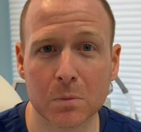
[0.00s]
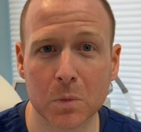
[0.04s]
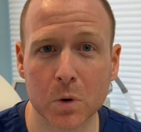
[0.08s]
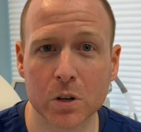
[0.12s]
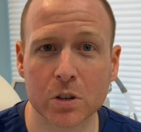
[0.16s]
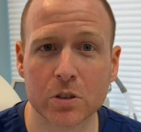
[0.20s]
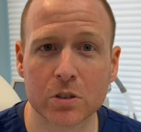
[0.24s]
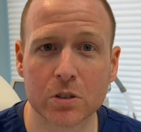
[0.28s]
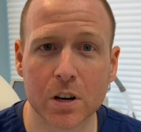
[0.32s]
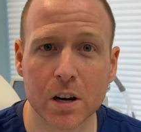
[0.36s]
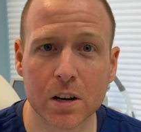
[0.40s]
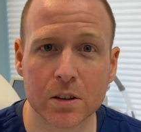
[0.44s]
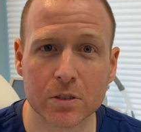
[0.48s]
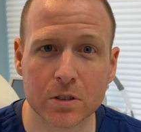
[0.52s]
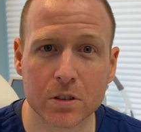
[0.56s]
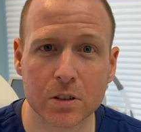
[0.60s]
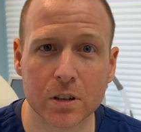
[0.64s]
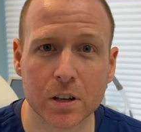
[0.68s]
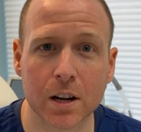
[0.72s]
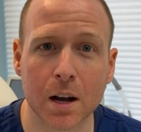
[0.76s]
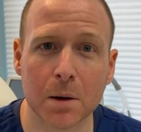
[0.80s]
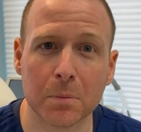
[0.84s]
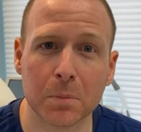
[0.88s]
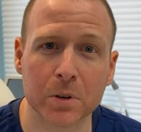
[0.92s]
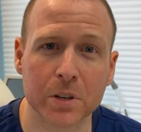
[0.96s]
moisturizer a
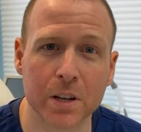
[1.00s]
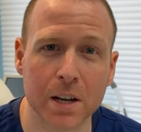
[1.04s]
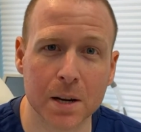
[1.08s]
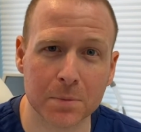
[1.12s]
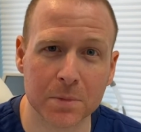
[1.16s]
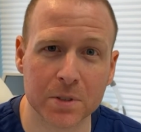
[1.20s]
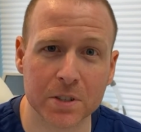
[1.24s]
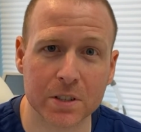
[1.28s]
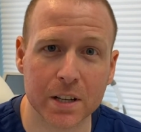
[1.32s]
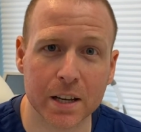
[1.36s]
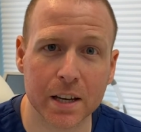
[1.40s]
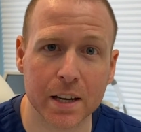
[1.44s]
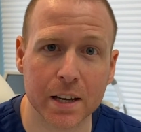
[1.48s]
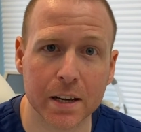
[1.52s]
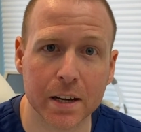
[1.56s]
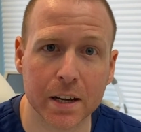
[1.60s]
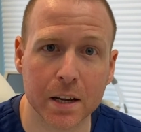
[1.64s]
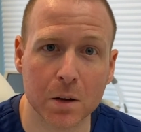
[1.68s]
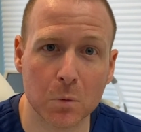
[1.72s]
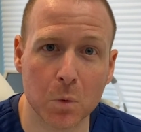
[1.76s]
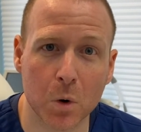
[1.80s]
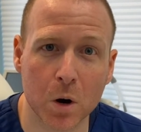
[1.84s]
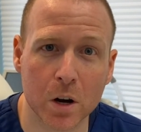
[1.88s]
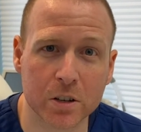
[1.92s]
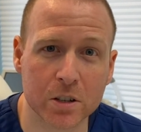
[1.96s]
couple times a day
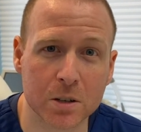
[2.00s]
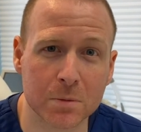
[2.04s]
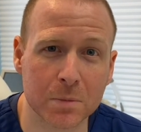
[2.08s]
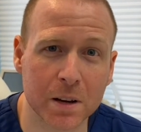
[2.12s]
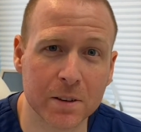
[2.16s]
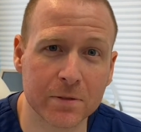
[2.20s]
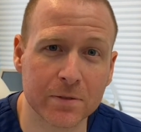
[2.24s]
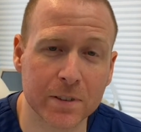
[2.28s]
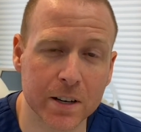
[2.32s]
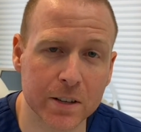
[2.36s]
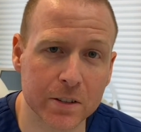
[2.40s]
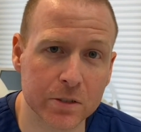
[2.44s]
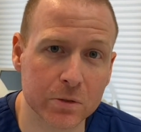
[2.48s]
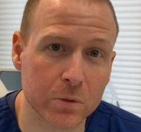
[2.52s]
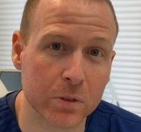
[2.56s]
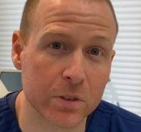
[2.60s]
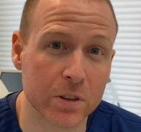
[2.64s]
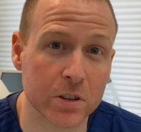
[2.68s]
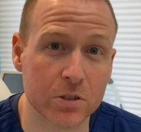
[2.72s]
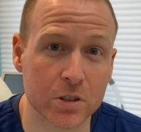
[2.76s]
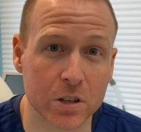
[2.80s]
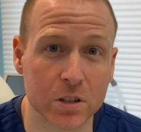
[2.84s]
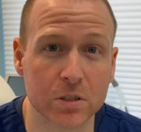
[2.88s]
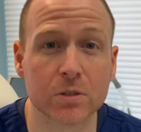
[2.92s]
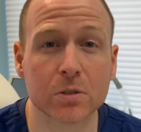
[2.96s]
and washing my face with a
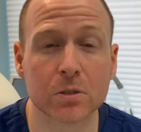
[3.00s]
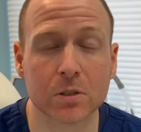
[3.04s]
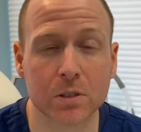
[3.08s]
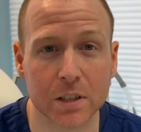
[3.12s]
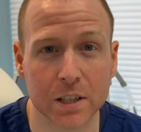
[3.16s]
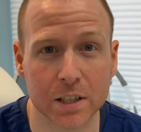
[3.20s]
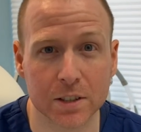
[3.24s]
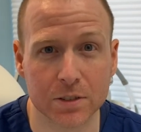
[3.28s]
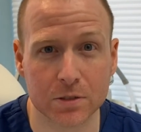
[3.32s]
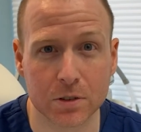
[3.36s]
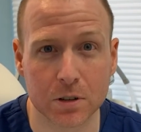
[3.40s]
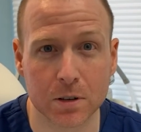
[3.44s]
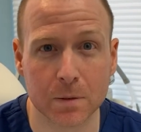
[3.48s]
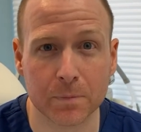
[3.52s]
gentle cleanser.